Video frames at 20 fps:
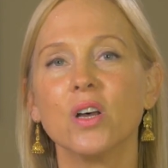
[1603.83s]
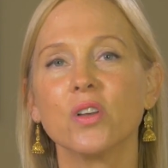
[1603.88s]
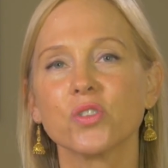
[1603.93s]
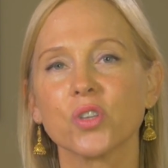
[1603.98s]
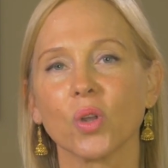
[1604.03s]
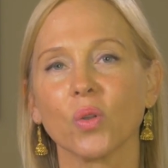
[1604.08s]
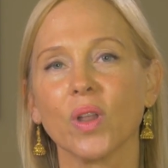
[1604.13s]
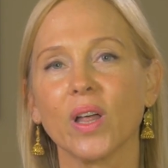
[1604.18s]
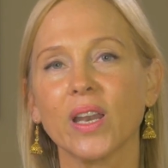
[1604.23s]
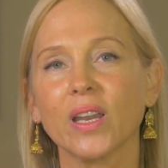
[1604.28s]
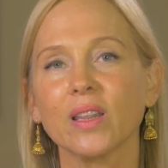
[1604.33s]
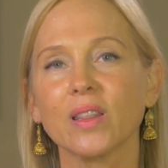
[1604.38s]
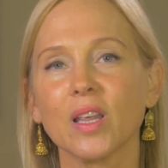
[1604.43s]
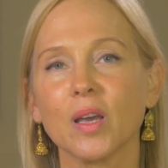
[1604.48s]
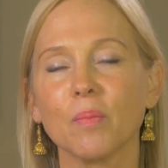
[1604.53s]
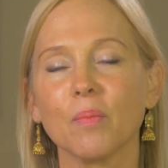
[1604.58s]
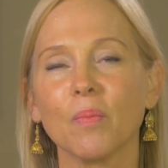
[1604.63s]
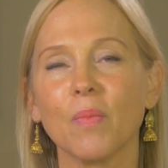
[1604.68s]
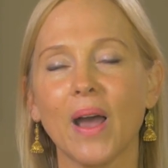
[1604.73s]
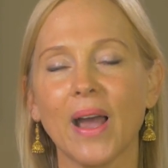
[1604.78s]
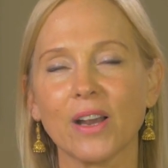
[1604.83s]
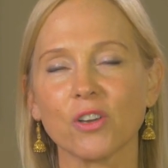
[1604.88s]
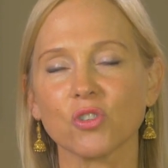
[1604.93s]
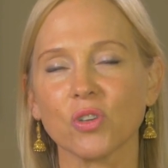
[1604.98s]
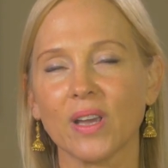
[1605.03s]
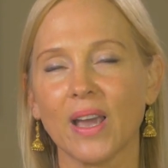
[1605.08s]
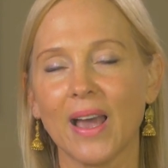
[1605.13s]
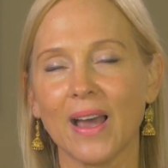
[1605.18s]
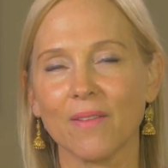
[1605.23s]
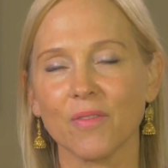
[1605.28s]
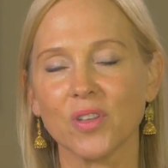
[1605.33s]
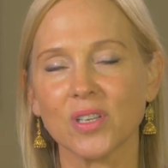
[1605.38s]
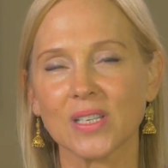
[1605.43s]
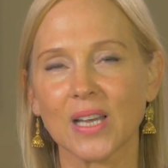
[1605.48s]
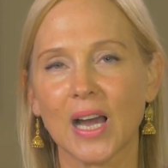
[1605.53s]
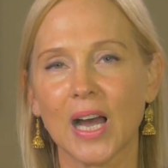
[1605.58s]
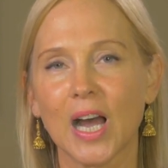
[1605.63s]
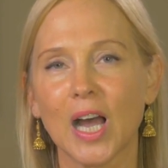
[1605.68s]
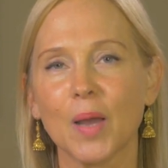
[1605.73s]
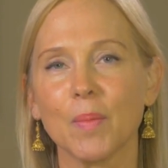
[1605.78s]
So letting them actually have the
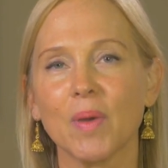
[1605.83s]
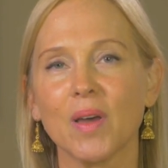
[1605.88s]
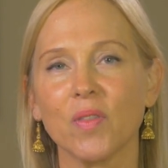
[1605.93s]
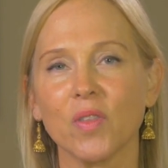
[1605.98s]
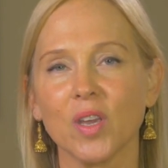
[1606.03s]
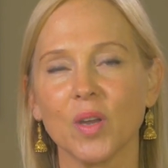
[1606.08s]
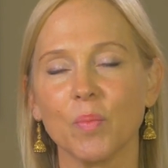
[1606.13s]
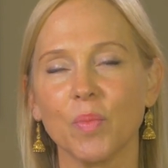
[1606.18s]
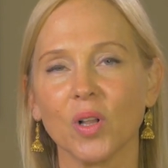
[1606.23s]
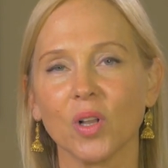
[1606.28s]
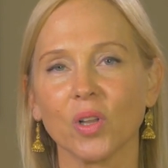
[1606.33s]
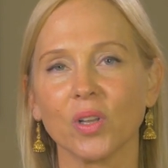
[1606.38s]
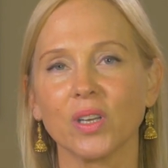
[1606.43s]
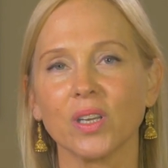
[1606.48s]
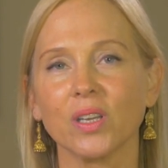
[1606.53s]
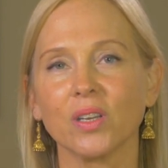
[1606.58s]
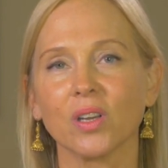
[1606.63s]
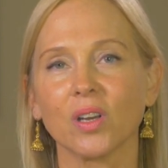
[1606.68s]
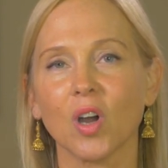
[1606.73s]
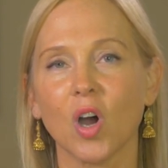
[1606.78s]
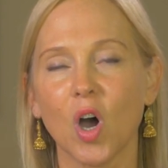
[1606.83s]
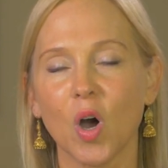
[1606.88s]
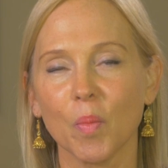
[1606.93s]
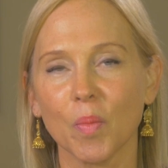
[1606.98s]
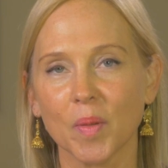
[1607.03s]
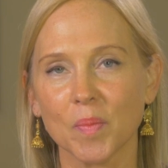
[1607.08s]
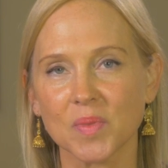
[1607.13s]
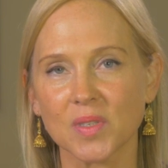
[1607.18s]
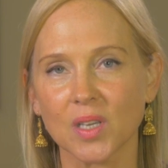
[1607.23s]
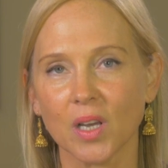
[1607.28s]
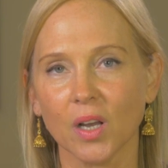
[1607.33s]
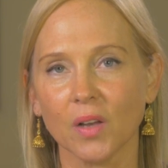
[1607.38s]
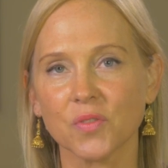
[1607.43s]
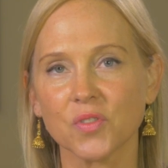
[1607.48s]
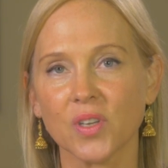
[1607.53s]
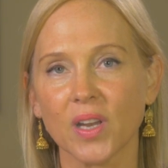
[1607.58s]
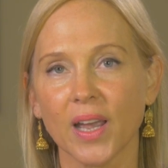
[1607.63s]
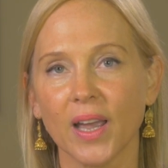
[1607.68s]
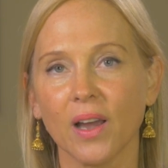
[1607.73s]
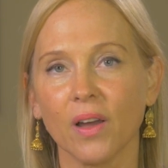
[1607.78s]
time and the ability to calm
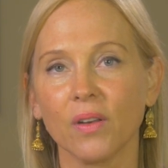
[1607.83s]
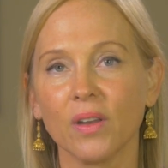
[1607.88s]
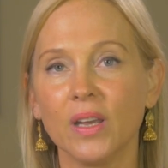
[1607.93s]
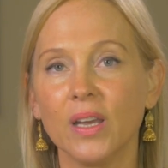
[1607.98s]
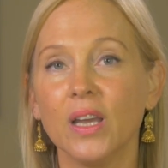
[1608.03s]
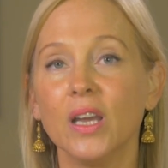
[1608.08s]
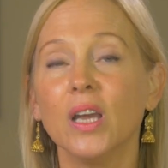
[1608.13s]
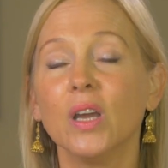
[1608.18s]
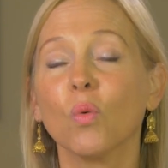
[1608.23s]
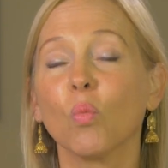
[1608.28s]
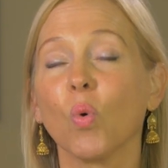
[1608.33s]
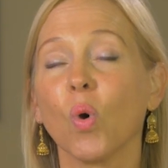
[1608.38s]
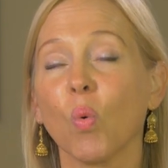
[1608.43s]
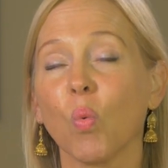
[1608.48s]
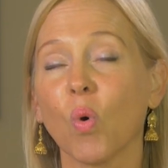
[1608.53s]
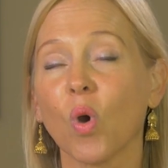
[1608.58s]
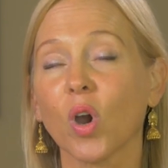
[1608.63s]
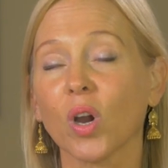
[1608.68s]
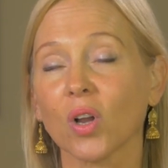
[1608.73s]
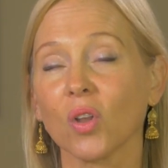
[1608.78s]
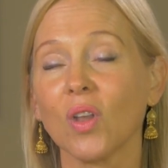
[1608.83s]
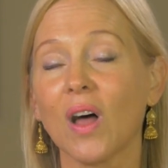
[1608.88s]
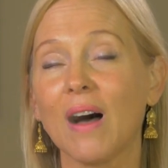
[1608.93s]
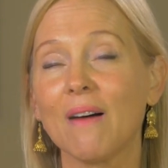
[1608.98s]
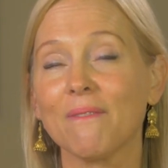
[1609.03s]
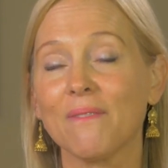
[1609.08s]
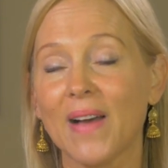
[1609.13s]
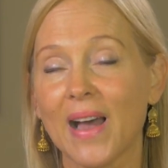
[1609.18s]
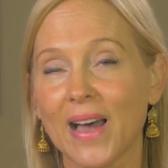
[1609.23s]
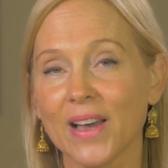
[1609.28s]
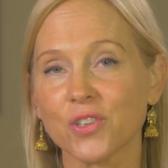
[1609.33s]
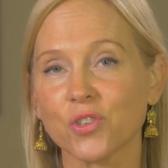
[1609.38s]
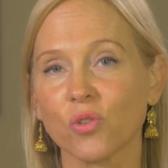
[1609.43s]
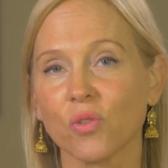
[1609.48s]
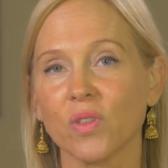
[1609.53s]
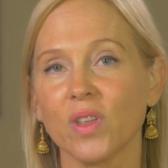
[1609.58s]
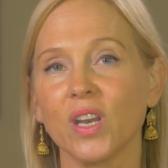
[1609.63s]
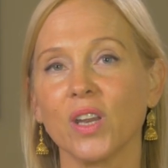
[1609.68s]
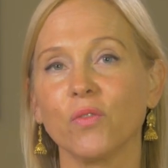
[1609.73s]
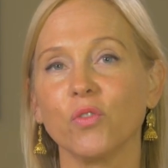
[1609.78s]
themselves down will work a lot
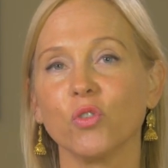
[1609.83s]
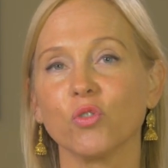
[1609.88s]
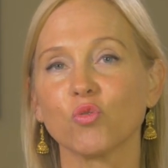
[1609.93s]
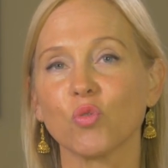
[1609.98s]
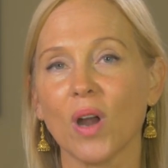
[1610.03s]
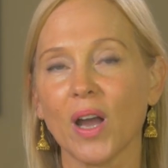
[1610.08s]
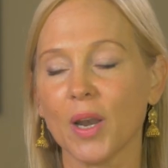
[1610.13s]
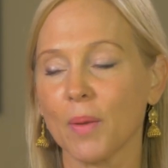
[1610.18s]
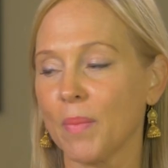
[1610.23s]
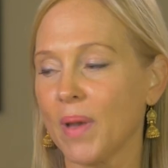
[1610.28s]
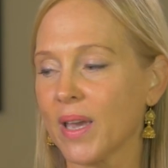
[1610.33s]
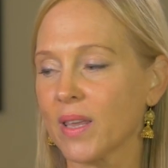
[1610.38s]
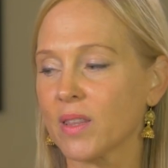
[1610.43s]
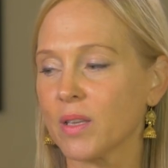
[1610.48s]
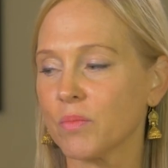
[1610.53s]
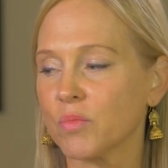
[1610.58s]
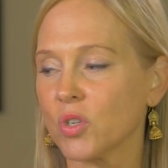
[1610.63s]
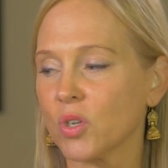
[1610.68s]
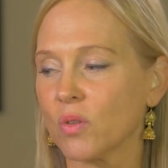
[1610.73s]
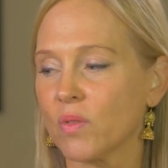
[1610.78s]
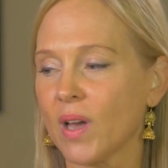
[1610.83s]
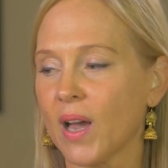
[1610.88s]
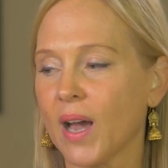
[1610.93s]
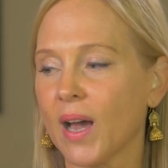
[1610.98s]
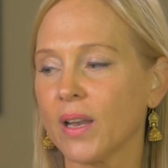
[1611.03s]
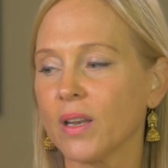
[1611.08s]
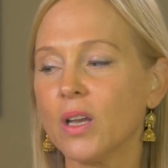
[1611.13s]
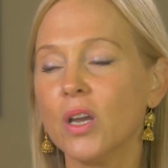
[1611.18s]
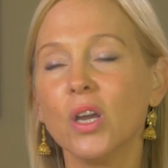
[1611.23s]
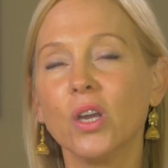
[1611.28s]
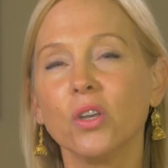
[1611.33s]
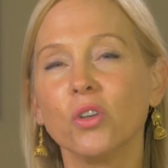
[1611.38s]
faster than if you try to make them do that.